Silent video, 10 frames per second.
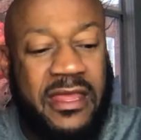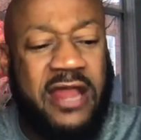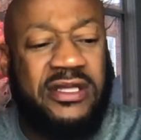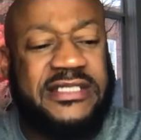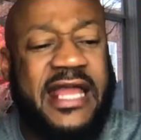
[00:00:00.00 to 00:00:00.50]

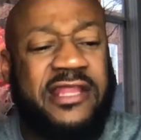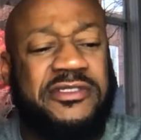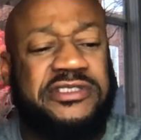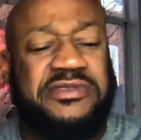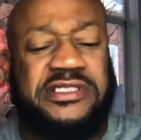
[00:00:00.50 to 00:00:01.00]
Not exactly what
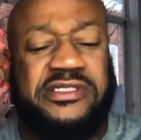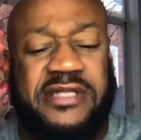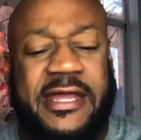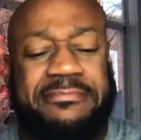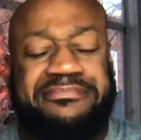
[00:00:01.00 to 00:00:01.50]
she was killed
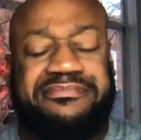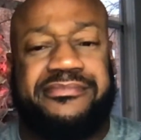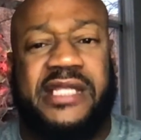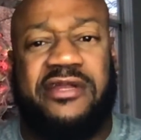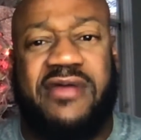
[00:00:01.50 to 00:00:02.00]
at.
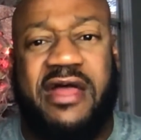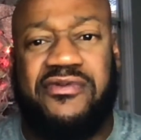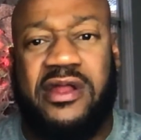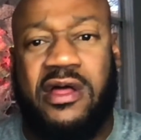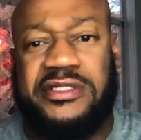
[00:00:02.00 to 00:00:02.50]
I drive
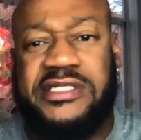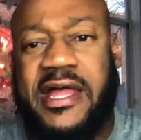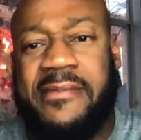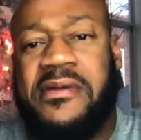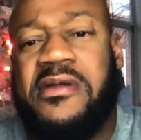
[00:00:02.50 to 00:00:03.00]
through there all the
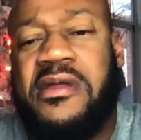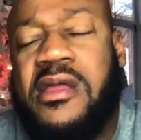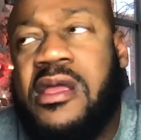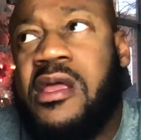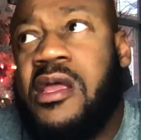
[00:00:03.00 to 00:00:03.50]
time.
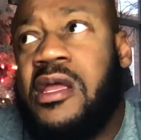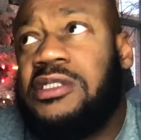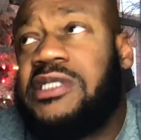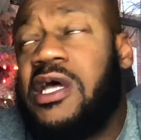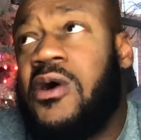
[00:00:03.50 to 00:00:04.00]

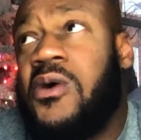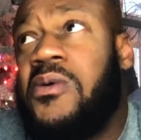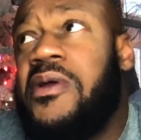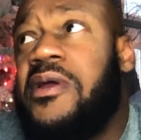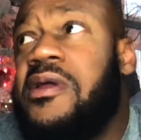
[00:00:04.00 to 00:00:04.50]

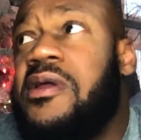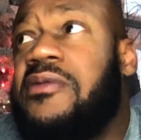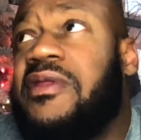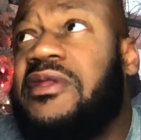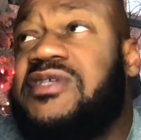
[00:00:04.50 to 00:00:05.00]
So
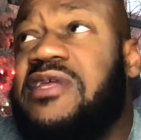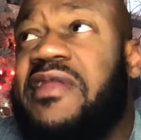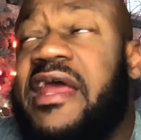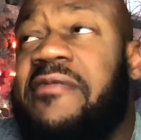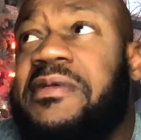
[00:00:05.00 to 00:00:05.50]
the city of
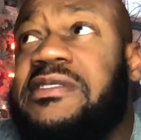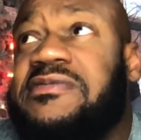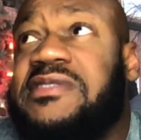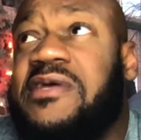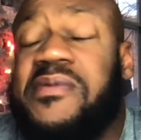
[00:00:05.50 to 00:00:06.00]
Atlanta police have
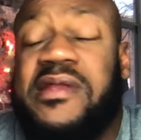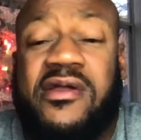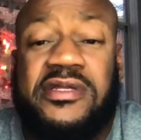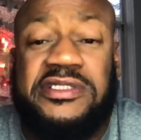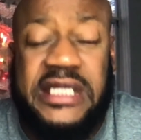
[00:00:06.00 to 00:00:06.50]
said, we're not
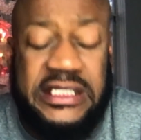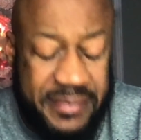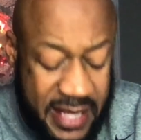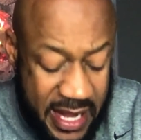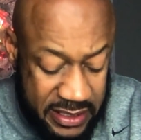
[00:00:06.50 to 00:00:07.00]
going to chase
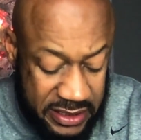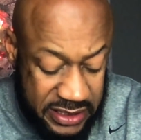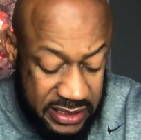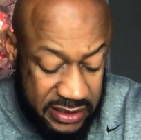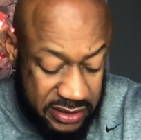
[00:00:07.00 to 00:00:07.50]
behind these
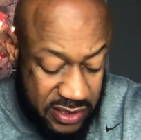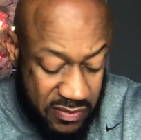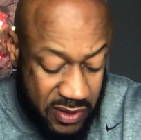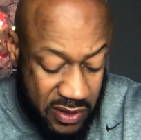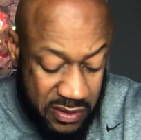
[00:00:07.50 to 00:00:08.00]
heathens no
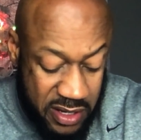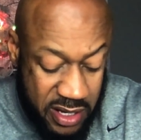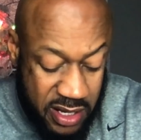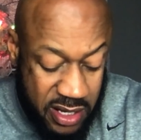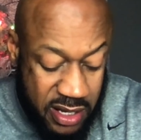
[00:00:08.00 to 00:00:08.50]
more.
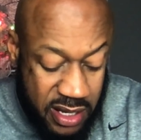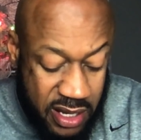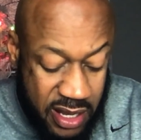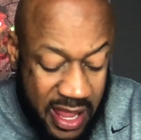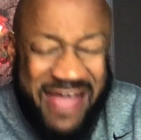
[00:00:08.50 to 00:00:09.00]

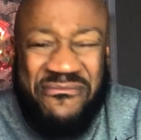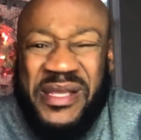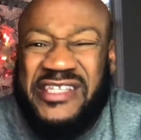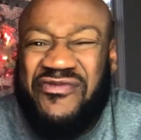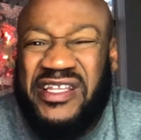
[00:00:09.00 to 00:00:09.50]
I have
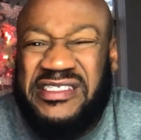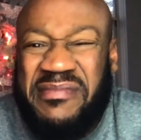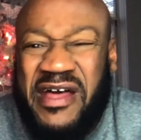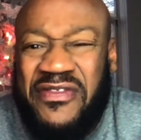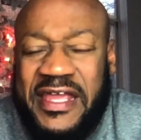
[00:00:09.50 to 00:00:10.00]
mixed feelings
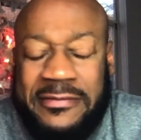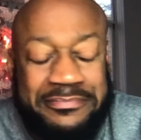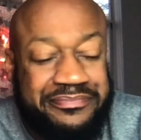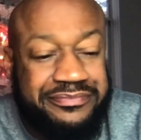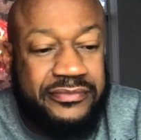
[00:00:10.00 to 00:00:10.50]
about that.
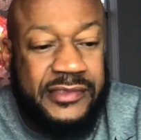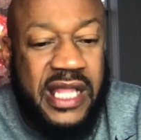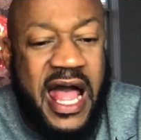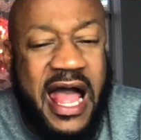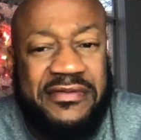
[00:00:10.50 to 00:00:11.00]

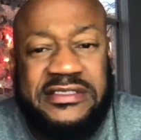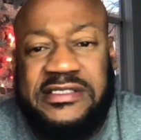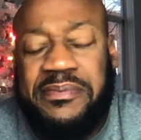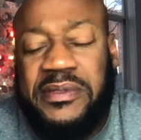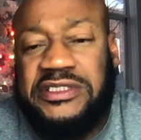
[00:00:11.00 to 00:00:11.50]
Obviously,
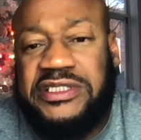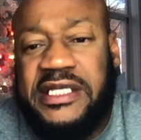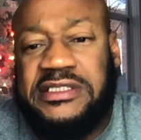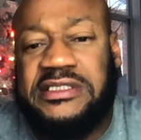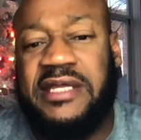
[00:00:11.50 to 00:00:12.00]
police
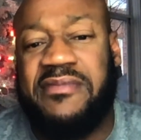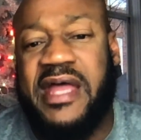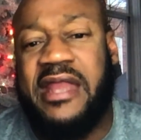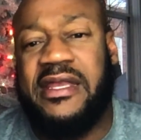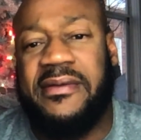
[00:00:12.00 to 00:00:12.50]
chases have
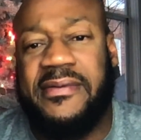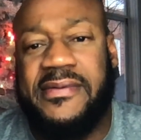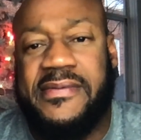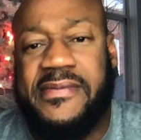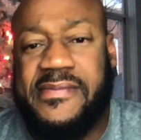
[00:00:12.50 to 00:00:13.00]
not
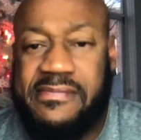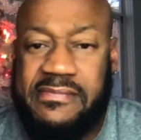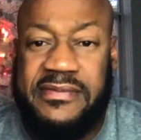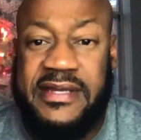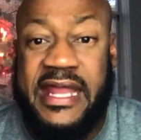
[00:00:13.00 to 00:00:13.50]

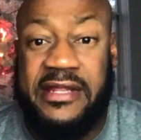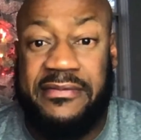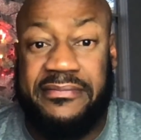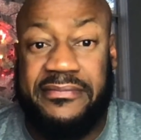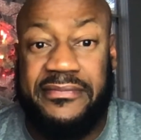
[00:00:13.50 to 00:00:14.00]

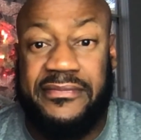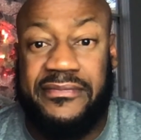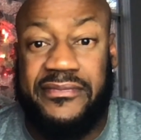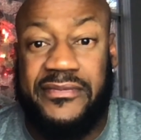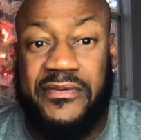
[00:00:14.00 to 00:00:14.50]
netted.
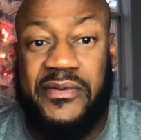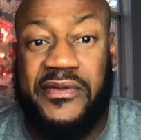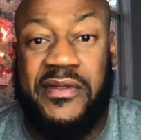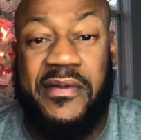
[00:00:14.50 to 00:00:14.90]
I don't